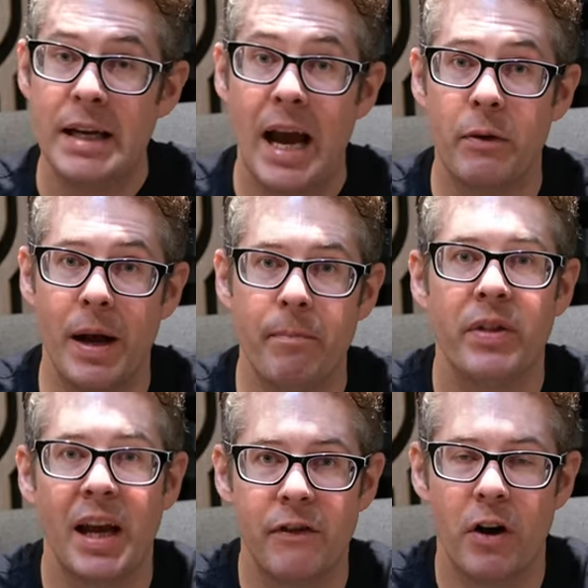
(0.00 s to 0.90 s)
Anyway,
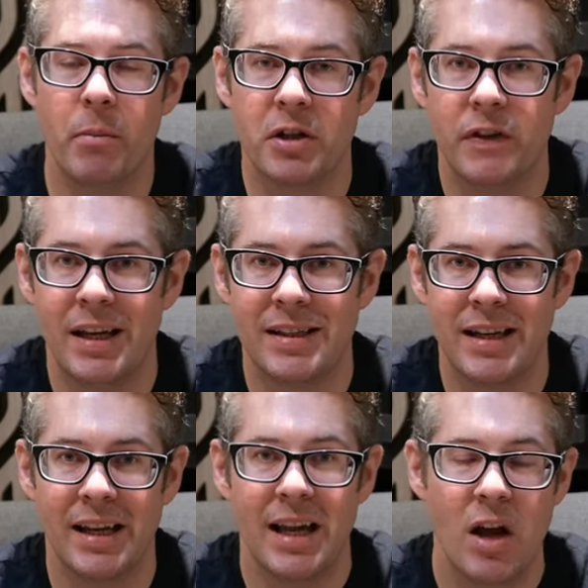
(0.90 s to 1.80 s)
thank you very much for
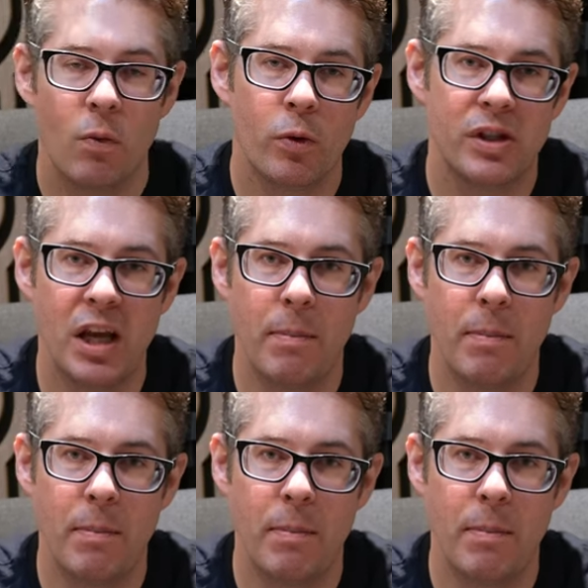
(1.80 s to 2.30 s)
listening. We'll see